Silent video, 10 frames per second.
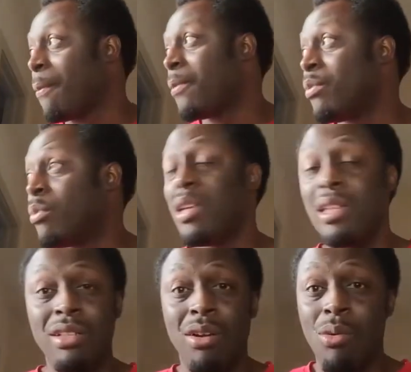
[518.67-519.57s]
You
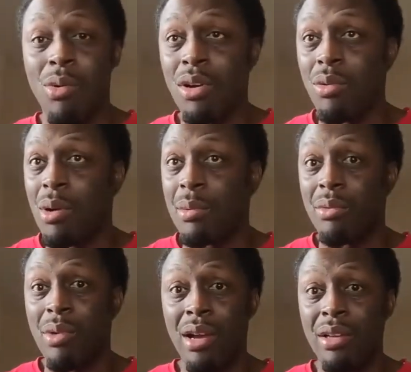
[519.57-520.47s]
really don't want a woman
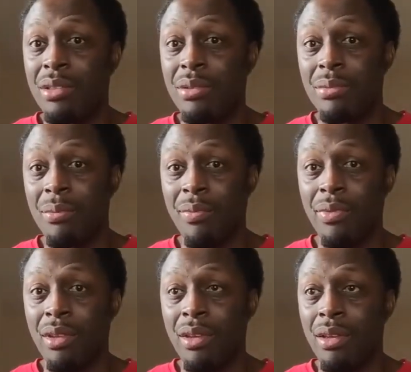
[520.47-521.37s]
around you,
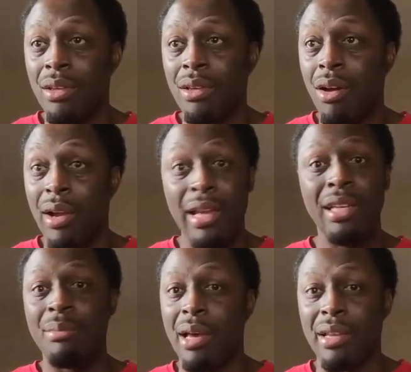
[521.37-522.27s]
or
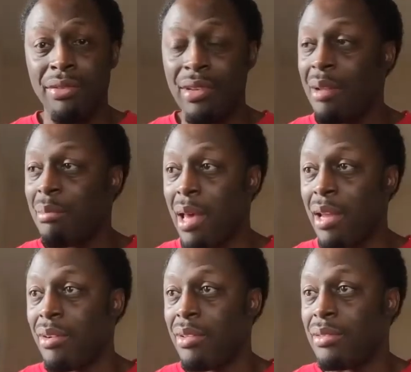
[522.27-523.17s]
anybody for that
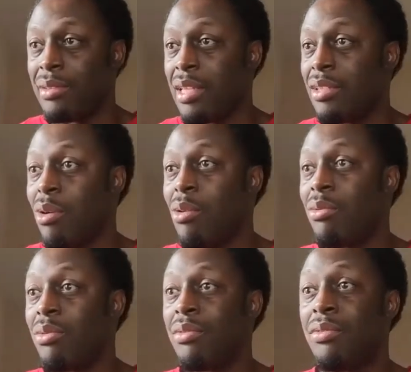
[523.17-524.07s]
matter, that don't